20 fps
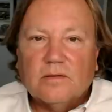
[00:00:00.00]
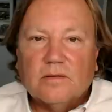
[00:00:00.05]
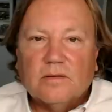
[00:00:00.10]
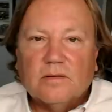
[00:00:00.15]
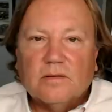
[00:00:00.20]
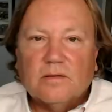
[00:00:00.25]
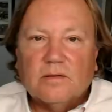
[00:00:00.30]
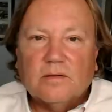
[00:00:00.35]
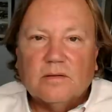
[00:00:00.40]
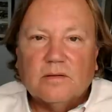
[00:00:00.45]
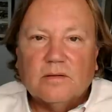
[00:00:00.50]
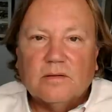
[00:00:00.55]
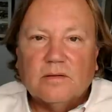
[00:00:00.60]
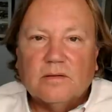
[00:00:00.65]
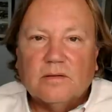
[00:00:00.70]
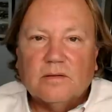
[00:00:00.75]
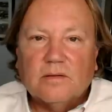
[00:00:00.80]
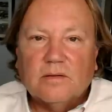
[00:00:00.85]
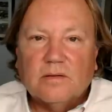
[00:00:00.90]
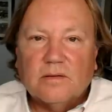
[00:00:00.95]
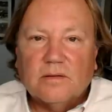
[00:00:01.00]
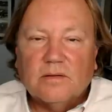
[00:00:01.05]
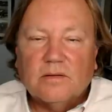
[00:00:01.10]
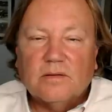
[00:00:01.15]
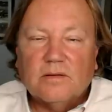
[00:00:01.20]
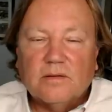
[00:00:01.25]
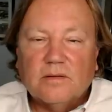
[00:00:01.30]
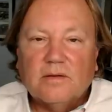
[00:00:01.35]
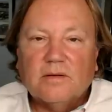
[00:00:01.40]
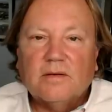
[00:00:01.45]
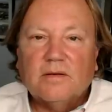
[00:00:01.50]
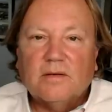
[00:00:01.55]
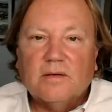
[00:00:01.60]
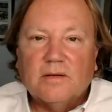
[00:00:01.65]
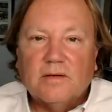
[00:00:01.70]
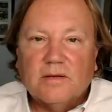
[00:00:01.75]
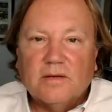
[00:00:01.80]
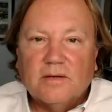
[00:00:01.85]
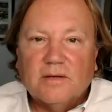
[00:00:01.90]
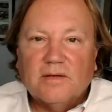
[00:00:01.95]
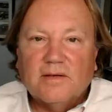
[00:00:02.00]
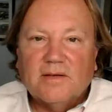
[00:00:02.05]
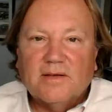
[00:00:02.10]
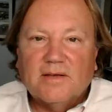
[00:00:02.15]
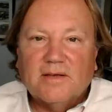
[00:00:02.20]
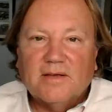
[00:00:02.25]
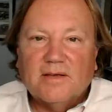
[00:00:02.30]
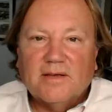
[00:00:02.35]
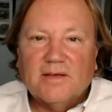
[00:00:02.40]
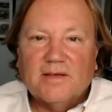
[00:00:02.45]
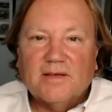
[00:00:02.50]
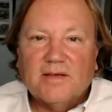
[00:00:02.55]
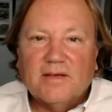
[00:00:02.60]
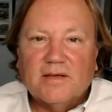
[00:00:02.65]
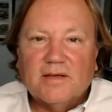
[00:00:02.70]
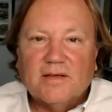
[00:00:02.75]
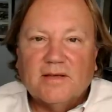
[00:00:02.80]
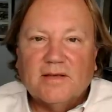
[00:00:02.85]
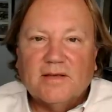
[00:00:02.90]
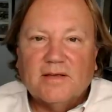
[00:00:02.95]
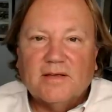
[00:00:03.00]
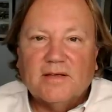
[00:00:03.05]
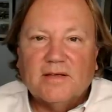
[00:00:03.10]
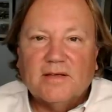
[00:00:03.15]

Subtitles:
(not speaking)